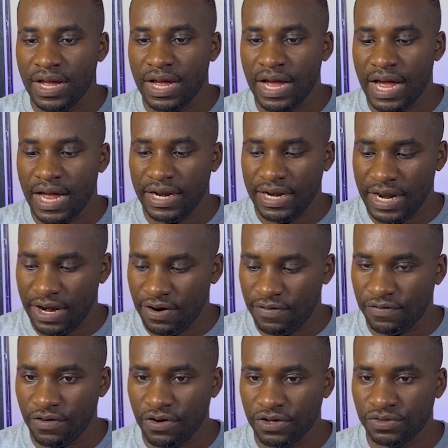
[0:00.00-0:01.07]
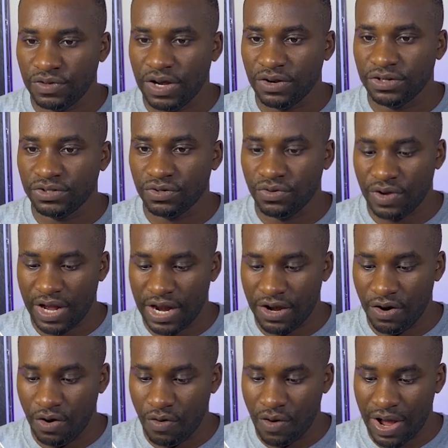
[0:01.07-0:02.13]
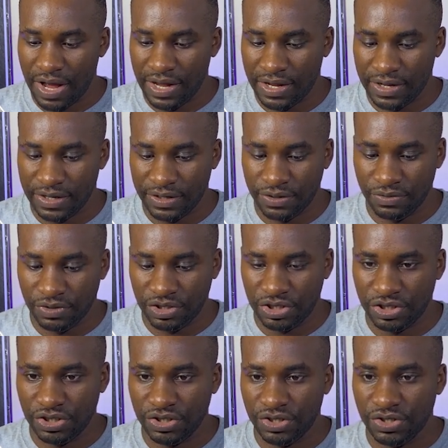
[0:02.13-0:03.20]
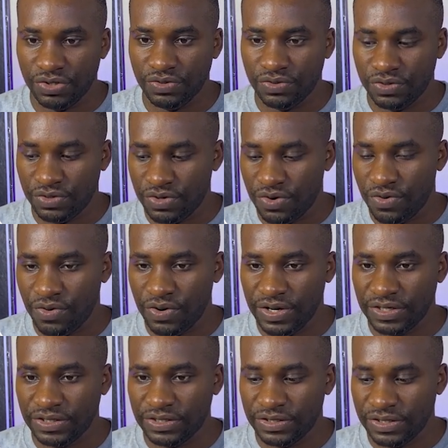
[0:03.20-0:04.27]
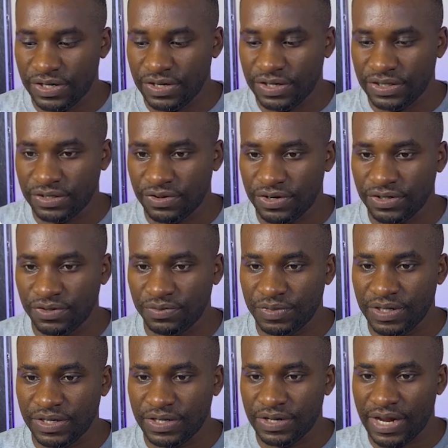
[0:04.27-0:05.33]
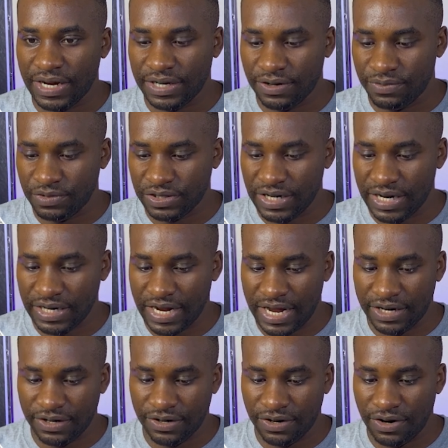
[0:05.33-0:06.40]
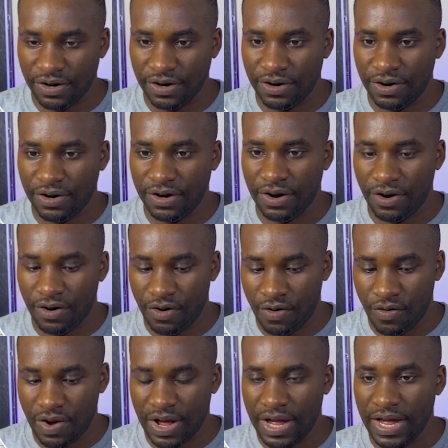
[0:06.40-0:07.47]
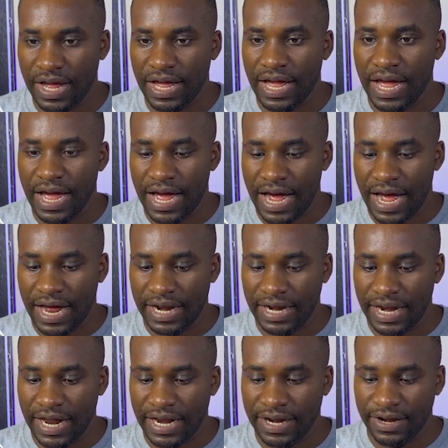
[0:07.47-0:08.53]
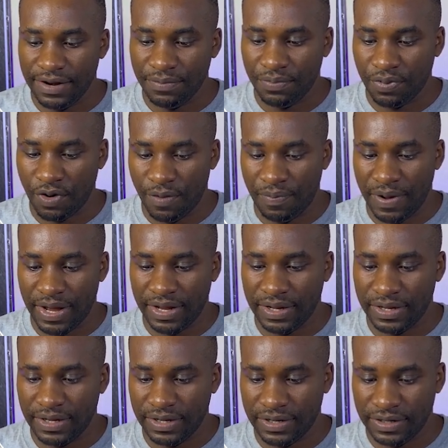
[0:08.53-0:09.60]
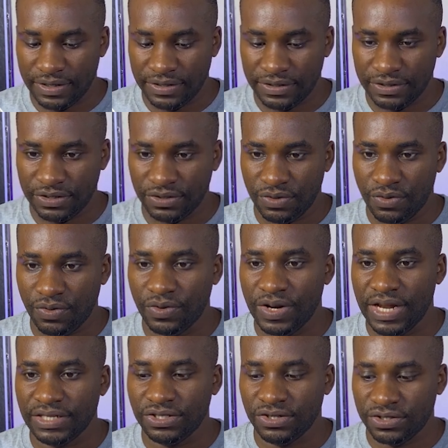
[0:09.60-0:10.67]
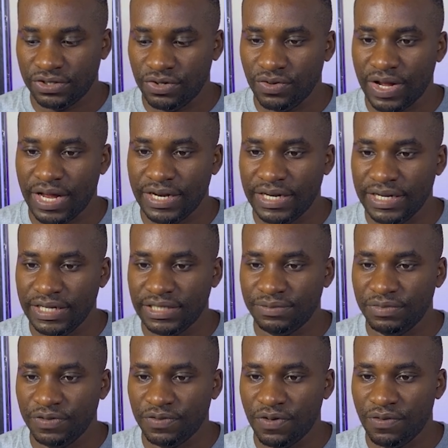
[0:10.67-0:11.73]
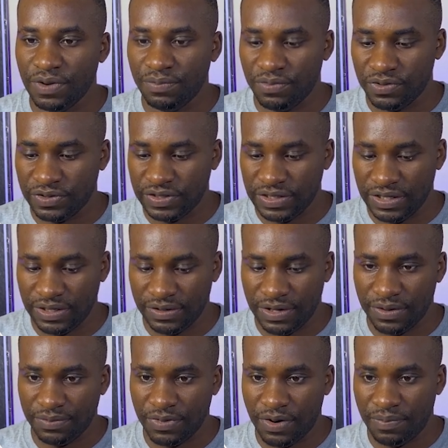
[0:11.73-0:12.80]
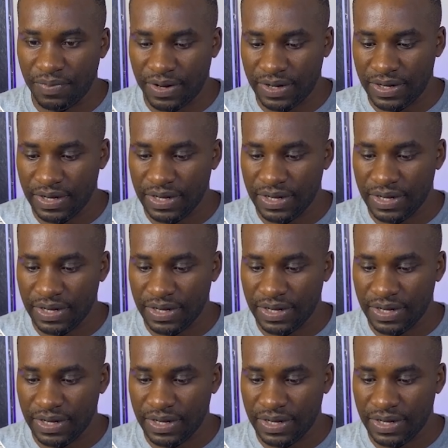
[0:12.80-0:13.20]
and then of course we are going to look at lower, which you know is going to be like almost like that, lower, and then proper. So let's just look at these before we proceed. Proper.